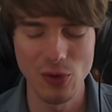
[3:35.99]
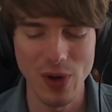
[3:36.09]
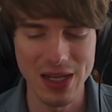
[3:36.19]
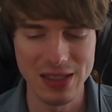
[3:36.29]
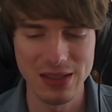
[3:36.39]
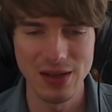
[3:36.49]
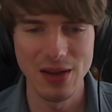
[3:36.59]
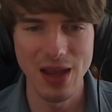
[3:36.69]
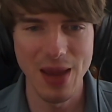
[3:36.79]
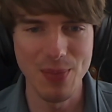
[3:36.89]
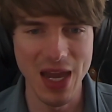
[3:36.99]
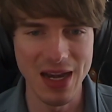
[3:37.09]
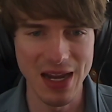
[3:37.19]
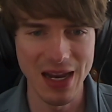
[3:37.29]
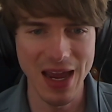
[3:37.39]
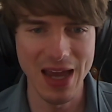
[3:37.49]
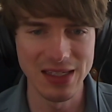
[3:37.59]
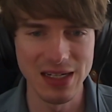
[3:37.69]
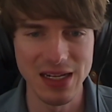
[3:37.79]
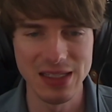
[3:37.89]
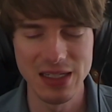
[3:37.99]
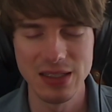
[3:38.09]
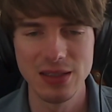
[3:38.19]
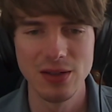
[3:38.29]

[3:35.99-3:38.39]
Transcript: crates metadata as it needs it,